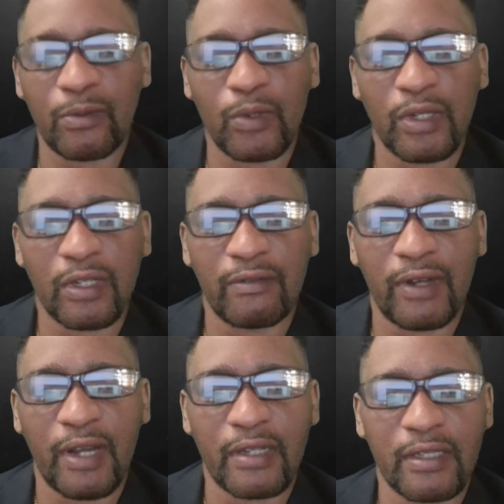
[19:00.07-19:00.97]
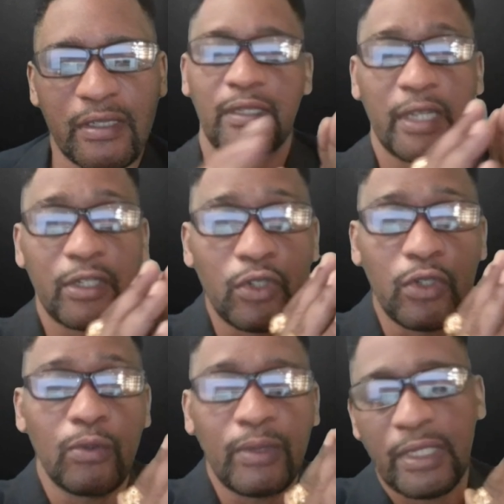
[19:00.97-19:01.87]
a work of art that
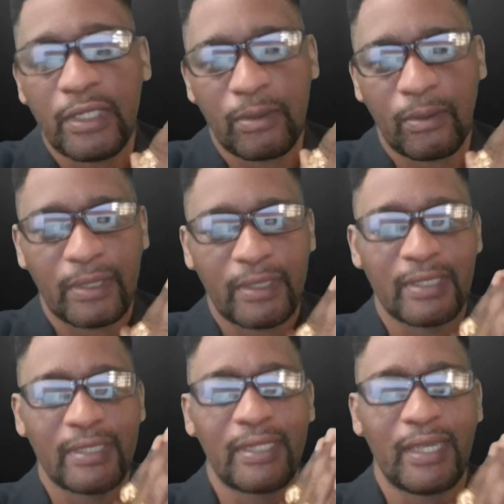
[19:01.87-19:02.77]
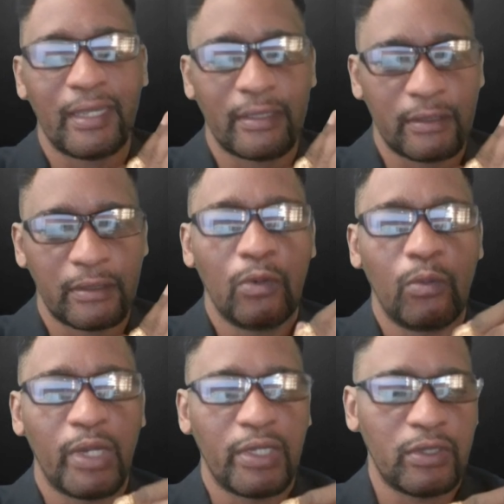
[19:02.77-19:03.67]
you need to understand
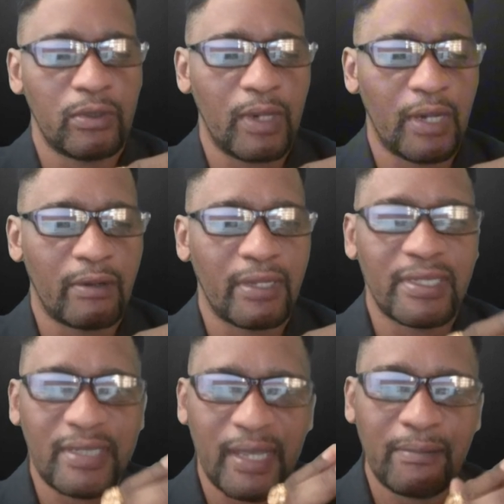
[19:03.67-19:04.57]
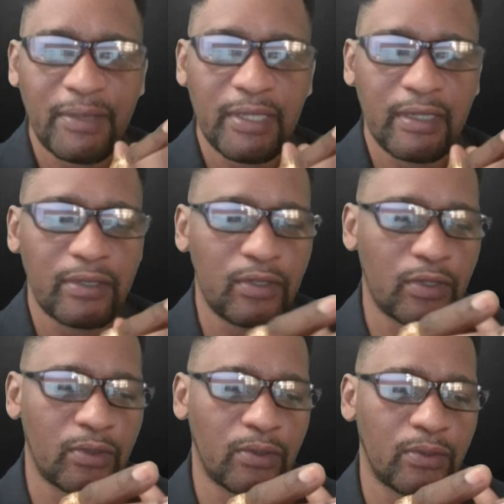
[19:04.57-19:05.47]
when you are attempting
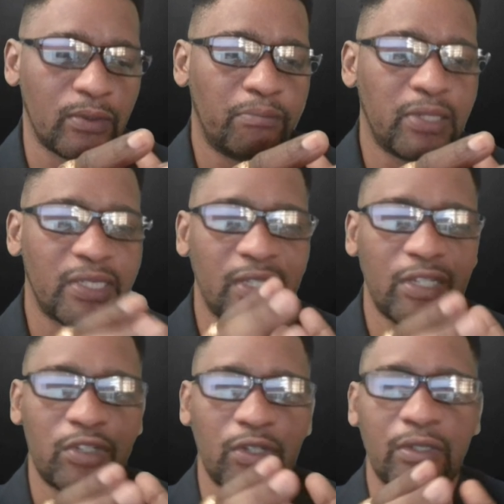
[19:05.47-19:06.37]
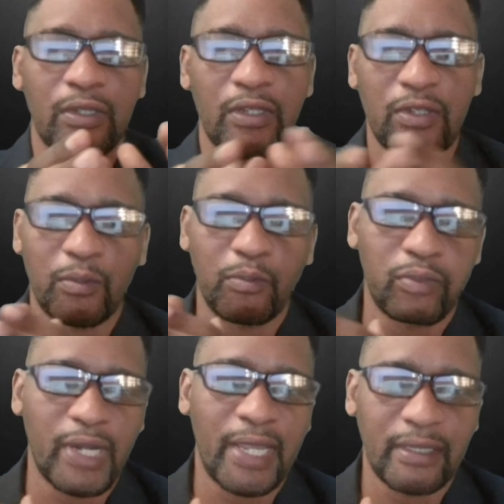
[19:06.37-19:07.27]
to position your
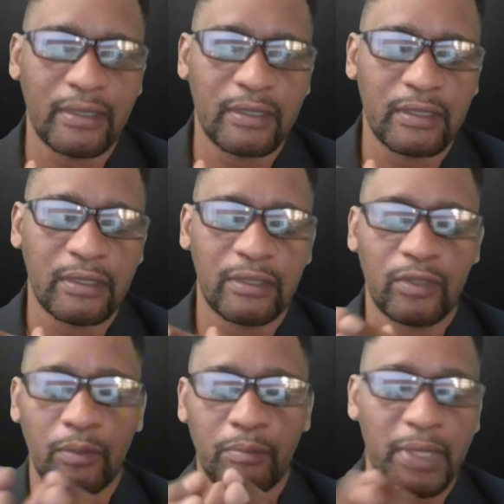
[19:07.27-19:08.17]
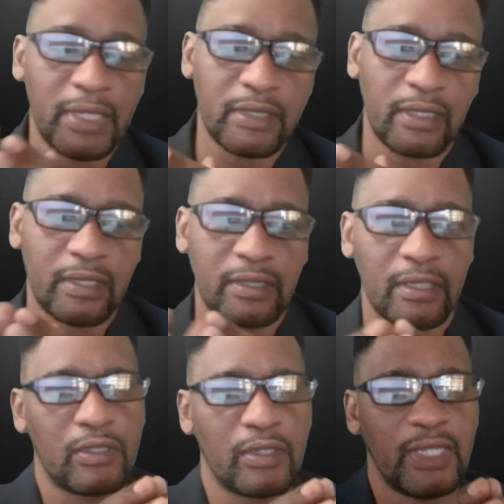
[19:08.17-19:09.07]
brand, your business,
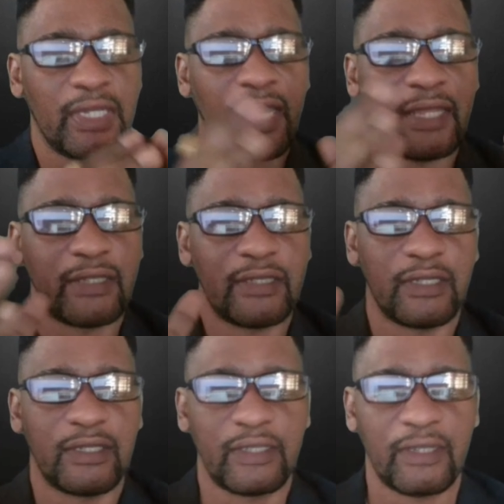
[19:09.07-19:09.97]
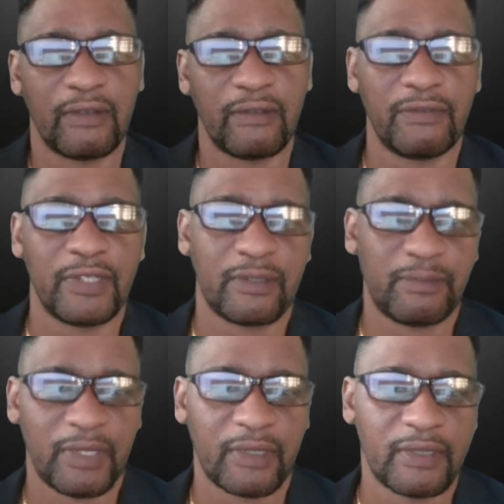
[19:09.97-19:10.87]
to enhance its
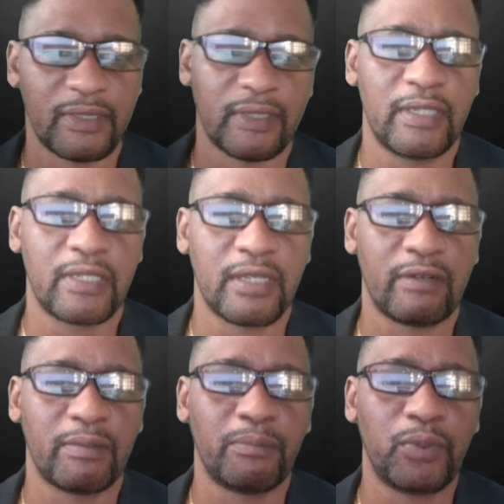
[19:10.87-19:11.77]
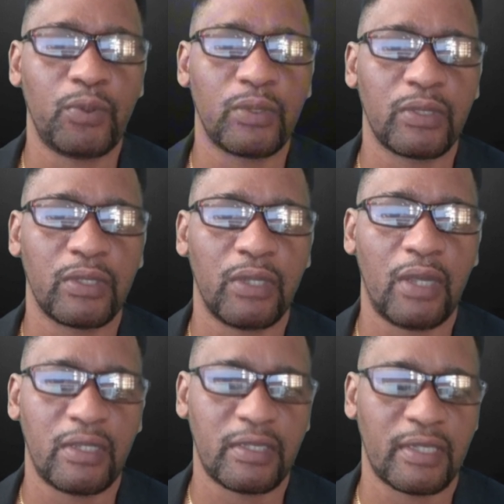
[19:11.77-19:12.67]
visibility. These are important
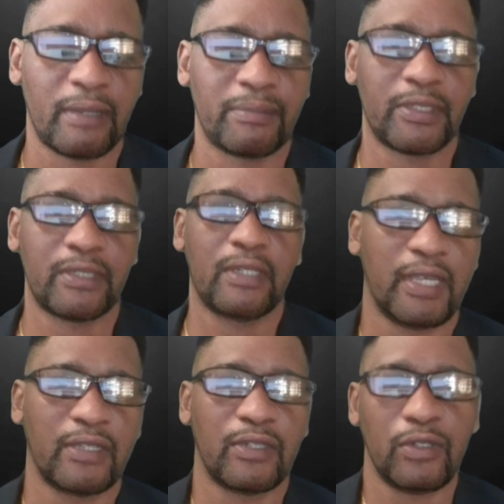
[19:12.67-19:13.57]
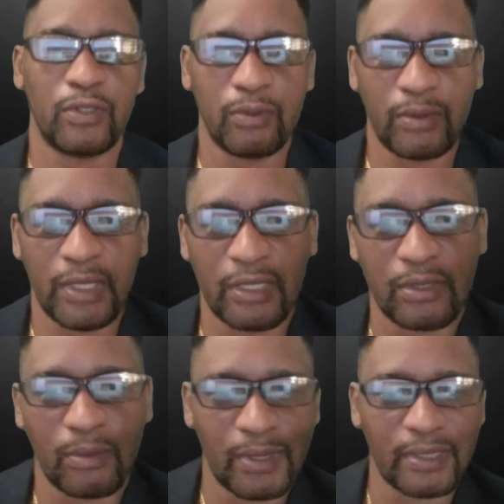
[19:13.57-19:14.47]
concepts that you need
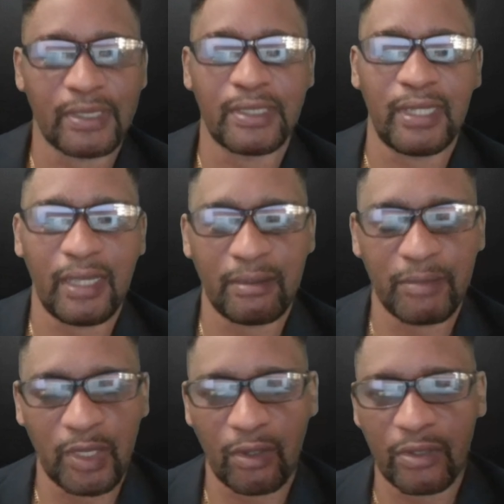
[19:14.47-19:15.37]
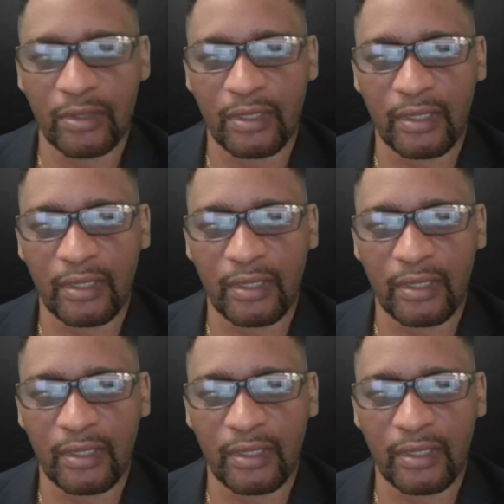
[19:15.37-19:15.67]
to understand, because